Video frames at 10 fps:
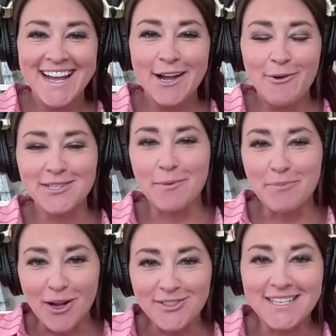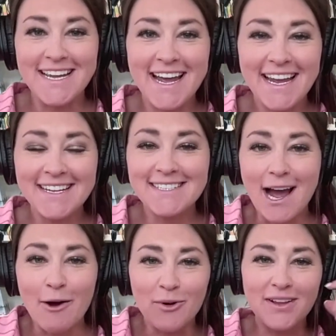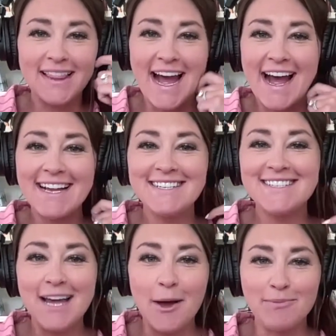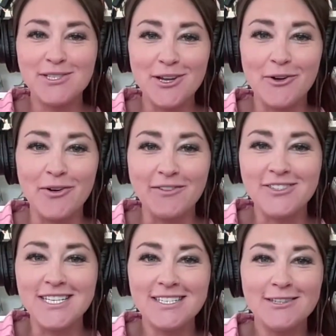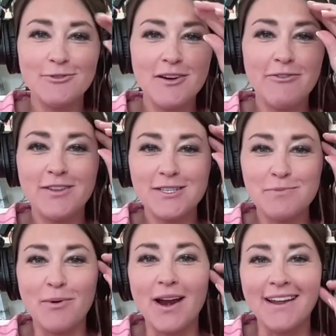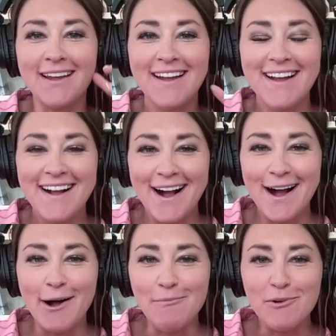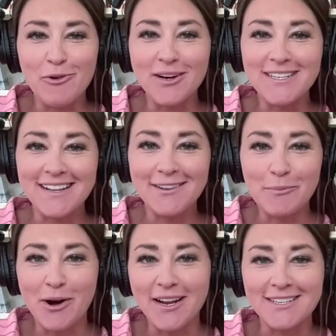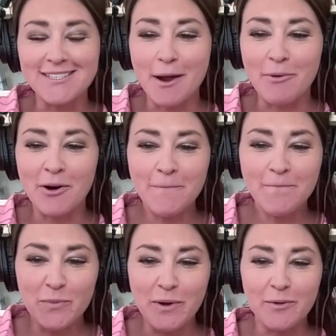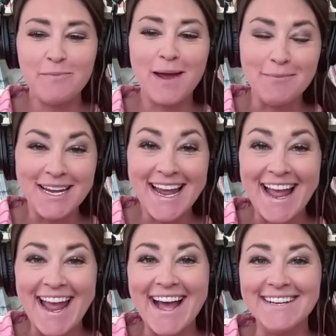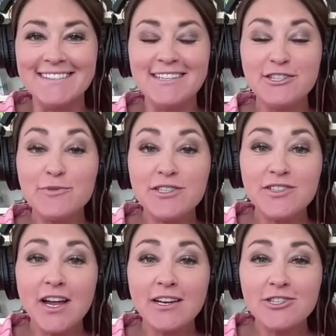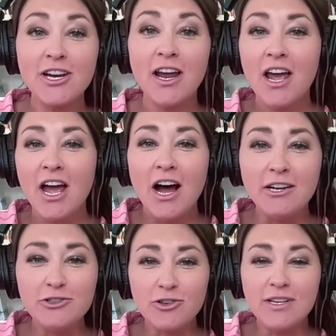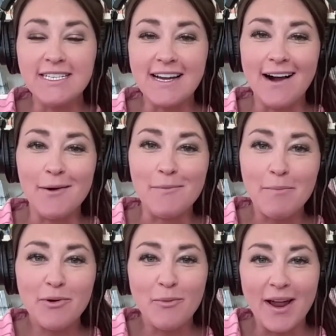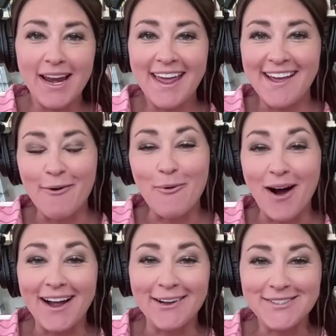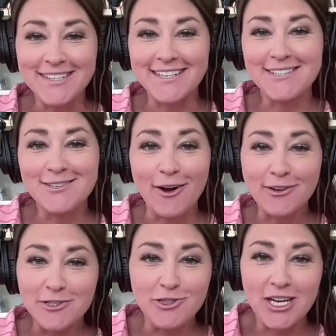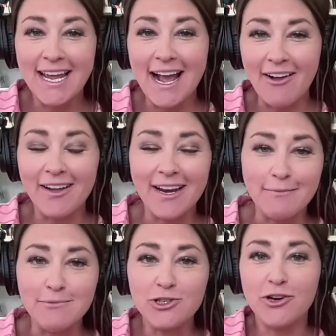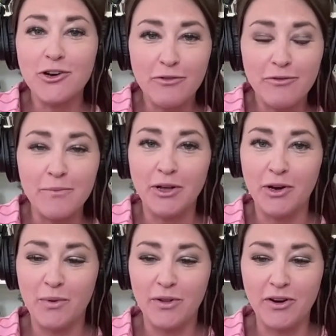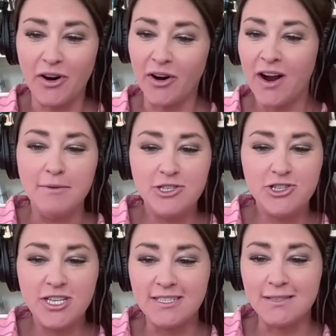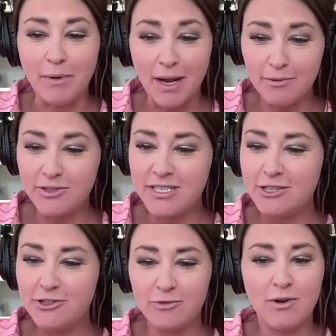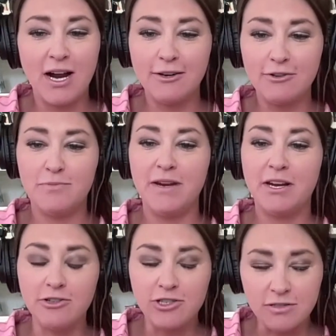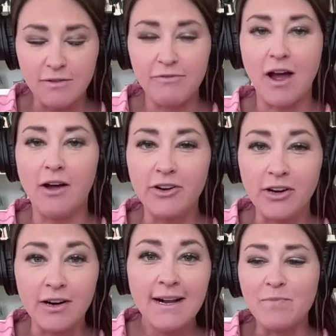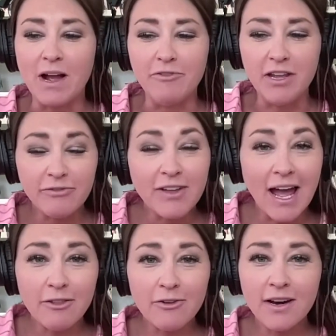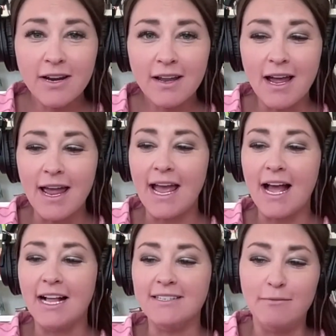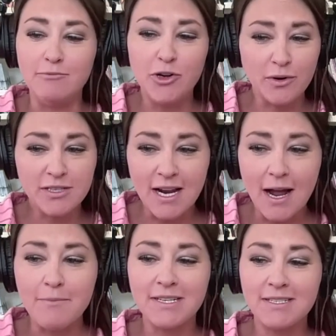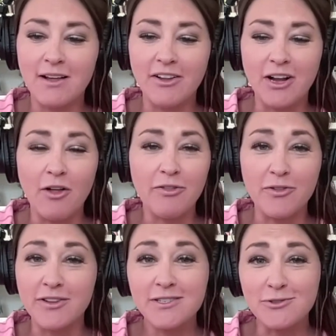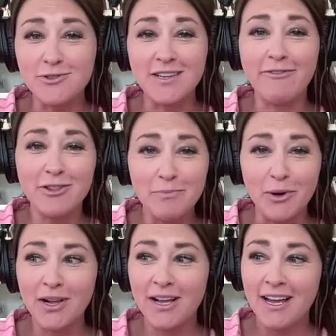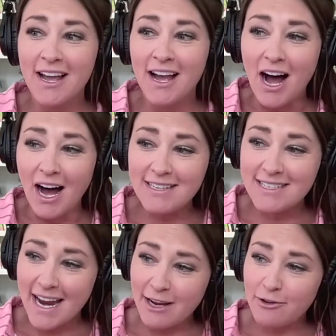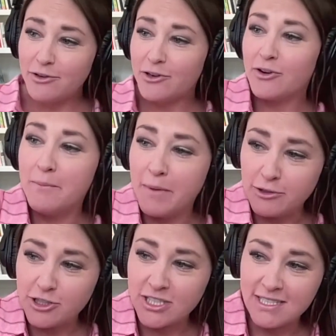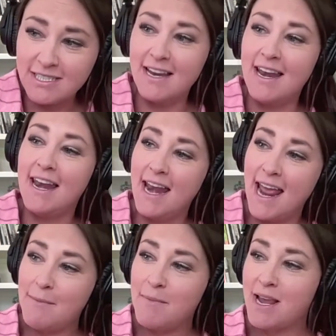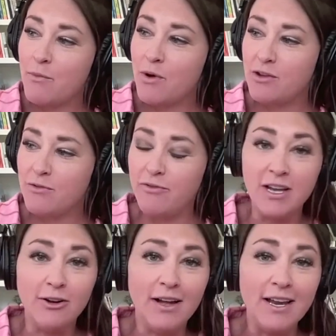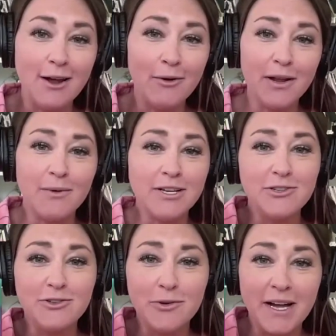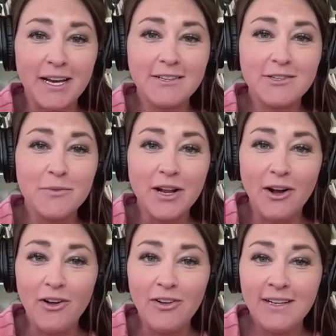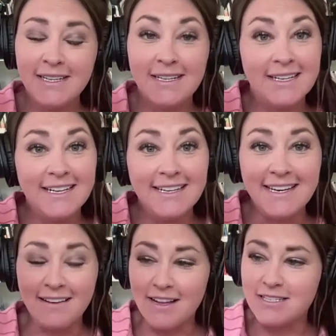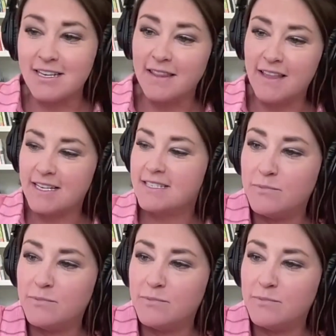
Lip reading: What's up, y'all? Today is our last episode of season 3 for the spring, before I take a little break this summer to be with baby. And this was such a treat. I've been waiting a while to get to talk to Jennie Allen. I'm sure you're familiar with her. She is a Bible teacher, writer, speaker. She's the founder of If Gathering and New York Times best-selling author. This is her 7th book, Untangle Your Emotions, Naming What You Feel and Knowing What to Do About It. Don't we all need a lesson in this?